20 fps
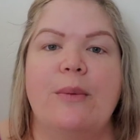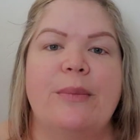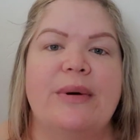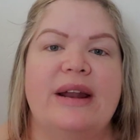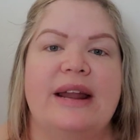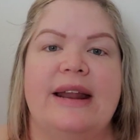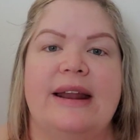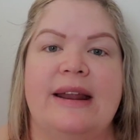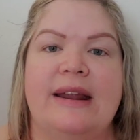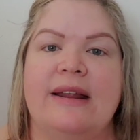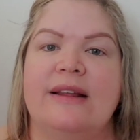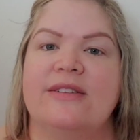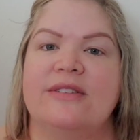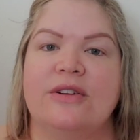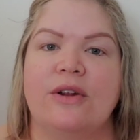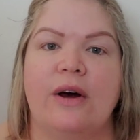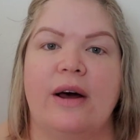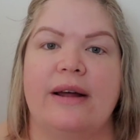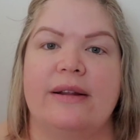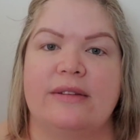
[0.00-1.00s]
but it, it is
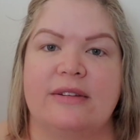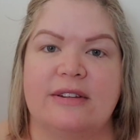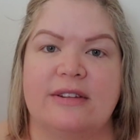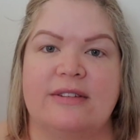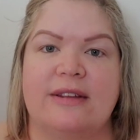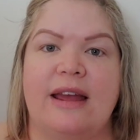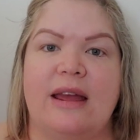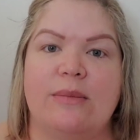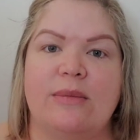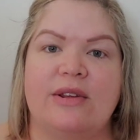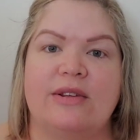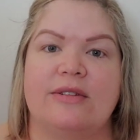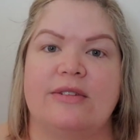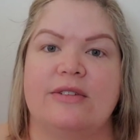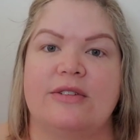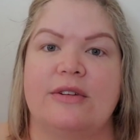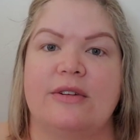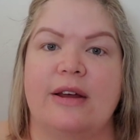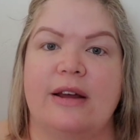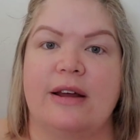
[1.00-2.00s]
not the same as
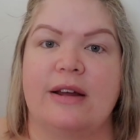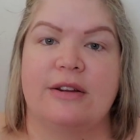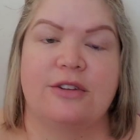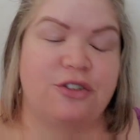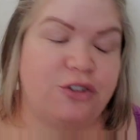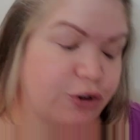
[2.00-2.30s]
a